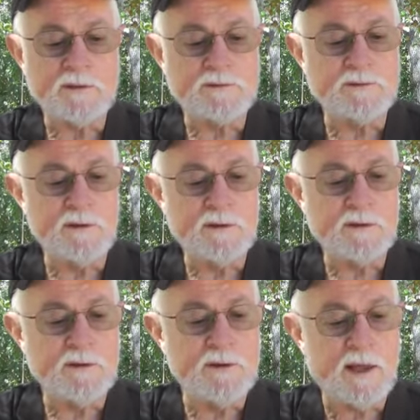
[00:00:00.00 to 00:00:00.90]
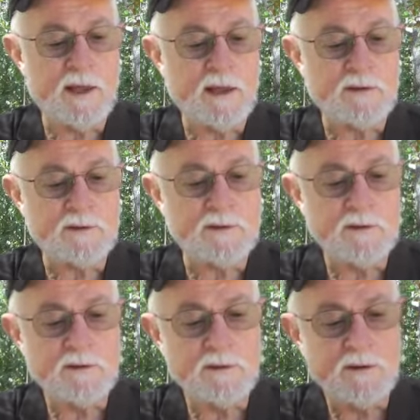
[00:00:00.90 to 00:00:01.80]
Silicon at
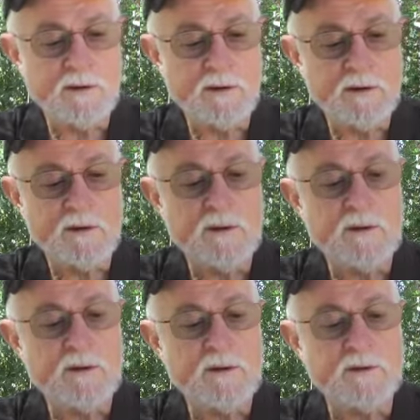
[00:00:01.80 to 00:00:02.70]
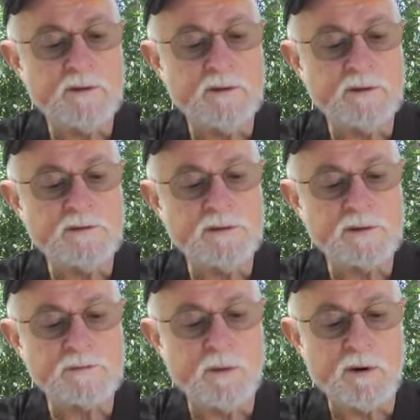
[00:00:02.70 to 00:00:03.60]

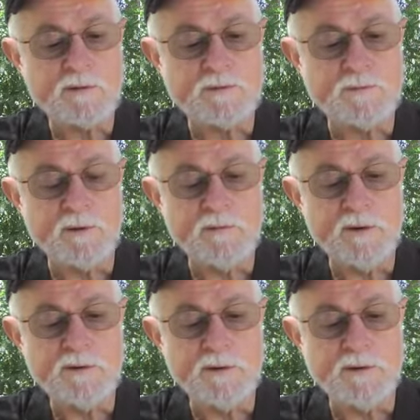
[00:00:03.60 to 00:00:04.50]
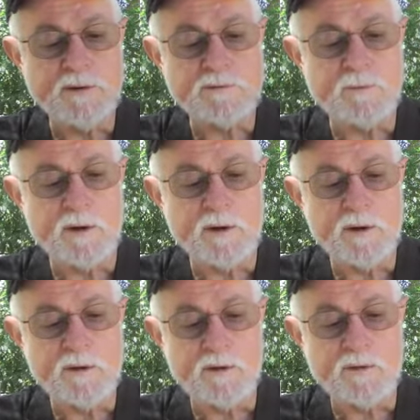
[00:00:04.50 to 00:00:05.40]
36 parts per million is
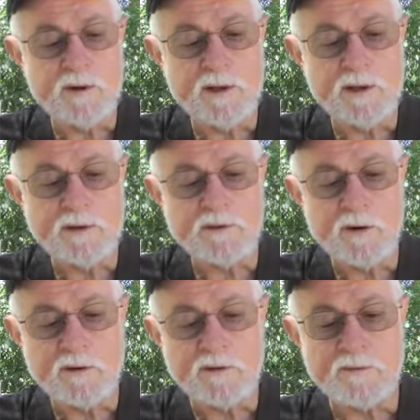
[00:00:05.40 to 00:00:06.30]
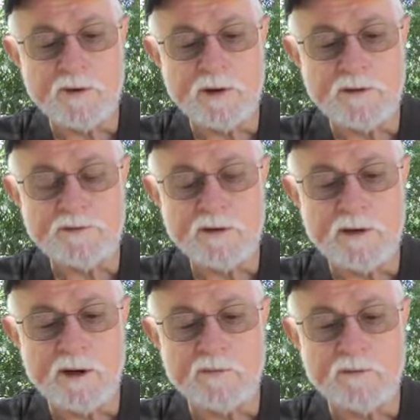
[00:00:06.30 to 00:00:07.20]
below any target range
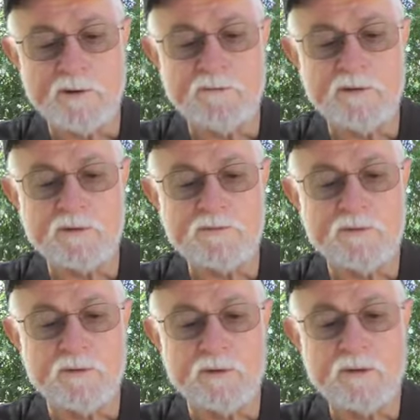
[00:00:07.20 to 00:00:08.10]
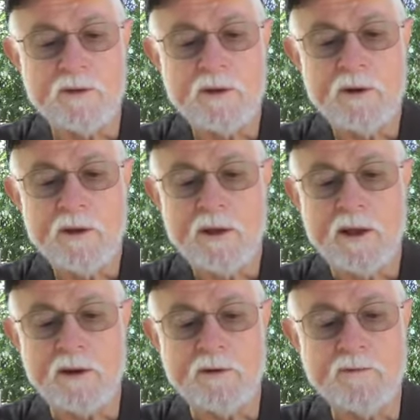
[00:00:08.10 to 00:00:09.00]
that I would have looked for.
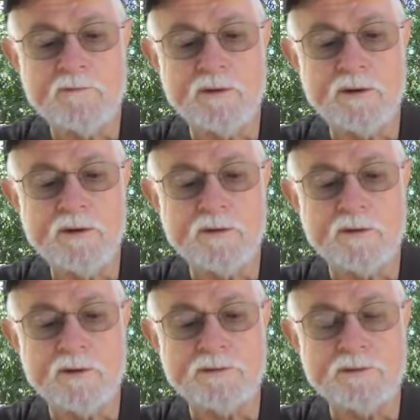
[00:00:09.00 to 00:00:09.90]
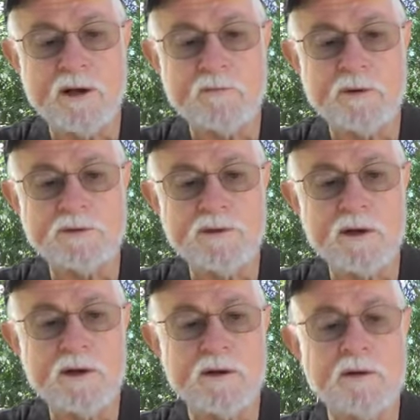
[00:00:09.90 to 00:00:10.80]
And over here, it's not much
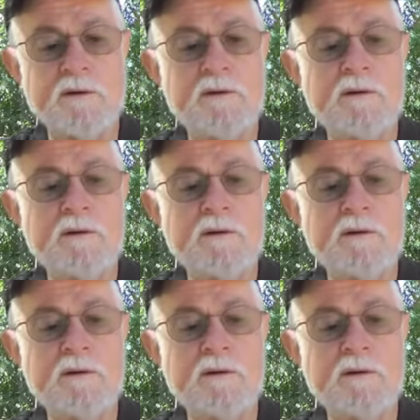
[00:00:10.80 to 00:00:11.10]
higher.